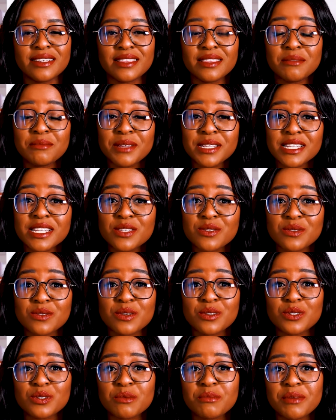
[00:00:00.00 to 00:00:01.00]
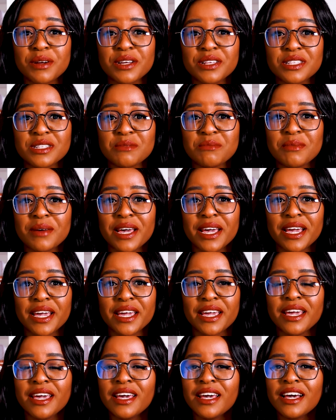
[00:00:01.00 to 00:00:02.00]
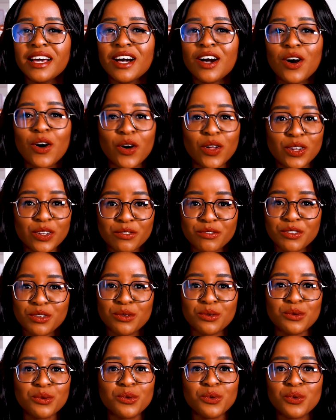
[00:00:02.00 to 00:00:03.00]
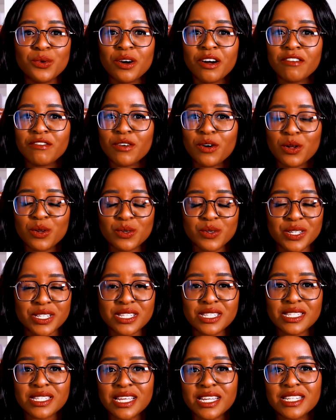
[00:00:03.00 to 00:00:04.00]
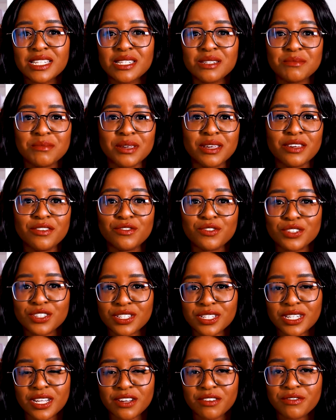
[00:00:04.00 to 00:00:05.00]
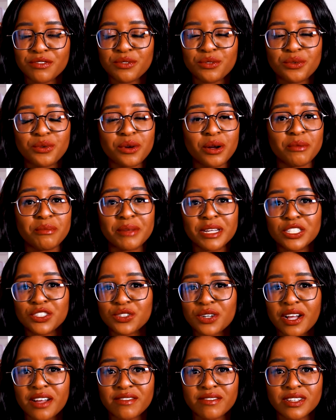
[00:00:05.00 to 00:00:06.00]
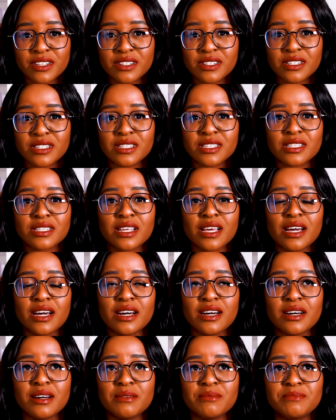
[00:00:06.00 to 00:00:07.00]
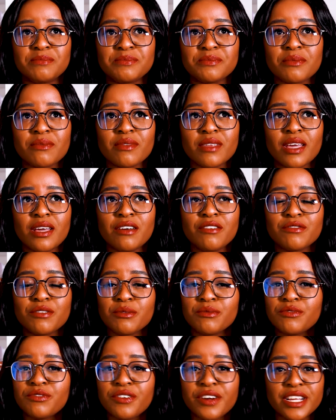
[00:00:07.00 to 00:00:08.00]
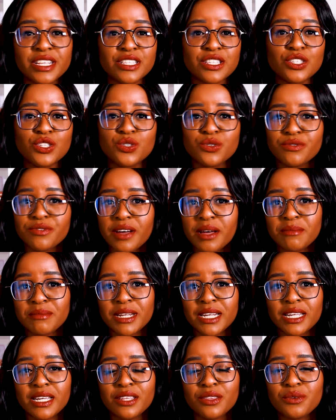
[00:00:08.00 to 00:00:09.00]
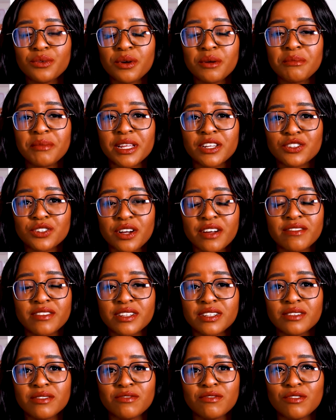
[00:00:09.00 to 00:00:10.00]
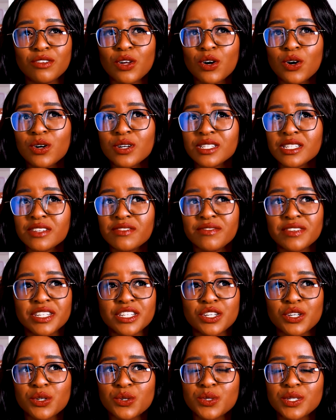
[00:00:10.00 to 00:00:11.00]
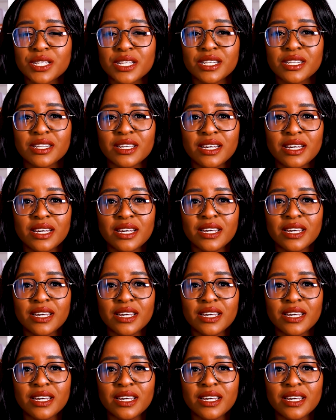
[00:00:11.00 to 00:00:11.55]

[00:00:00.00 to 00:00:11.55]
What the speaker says: The business was also birthed by all of you who have always sent me for stuff throughout my travels, from friends to family, throughout my travel vlogs and videos and